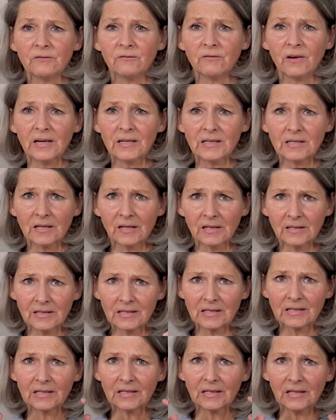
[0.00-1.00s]
This
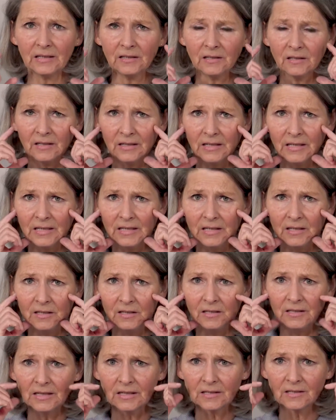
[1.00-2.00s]
means that
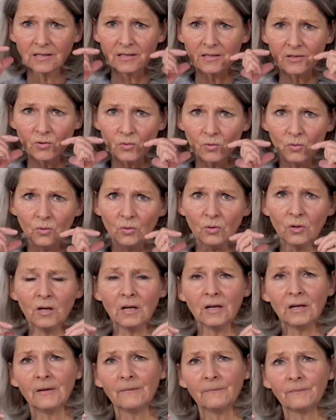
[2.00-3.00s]
the wisdom teeth were
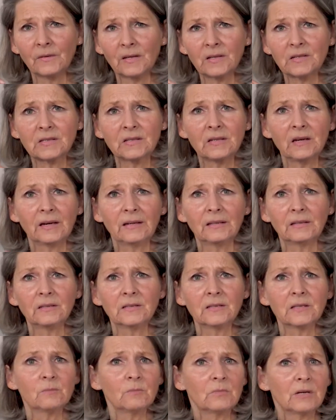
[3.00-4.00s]
now positioned in
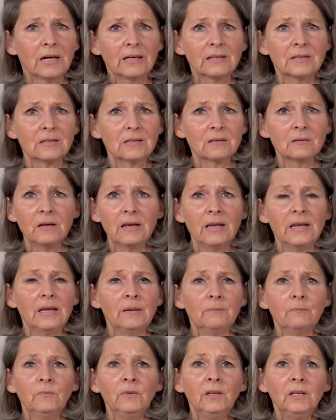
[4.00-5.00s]
such a way that they will
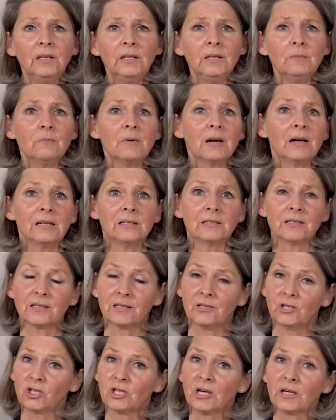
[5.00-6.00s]
actually never have the
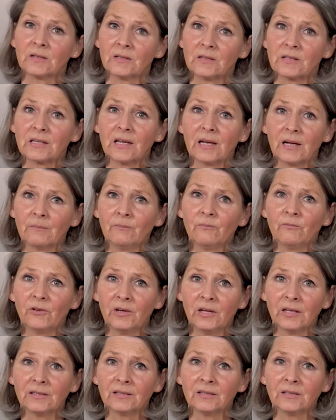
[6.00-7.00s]
chance in the girl's
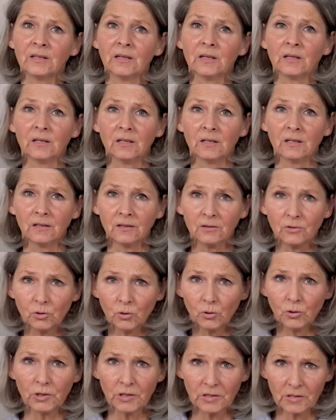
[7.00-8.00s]
life
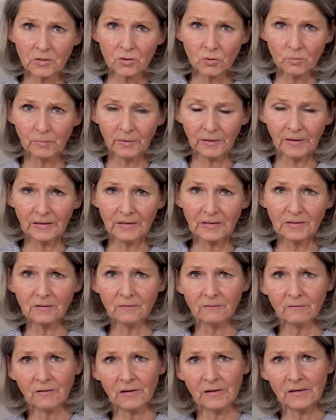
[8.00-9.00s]
to break
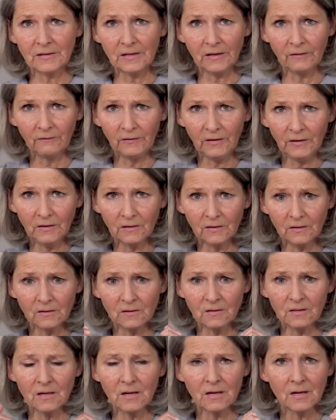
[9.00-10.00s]
through, because the